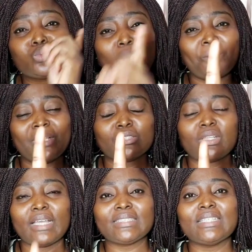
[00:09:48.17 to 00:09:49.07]
one
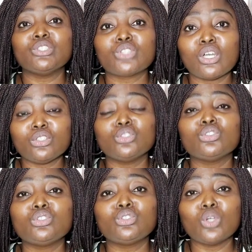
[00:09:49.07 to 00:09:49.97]
particular thing, so you
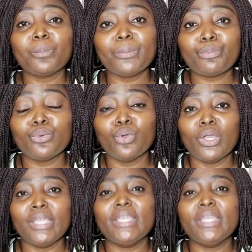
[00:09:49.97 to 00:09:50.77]
should show people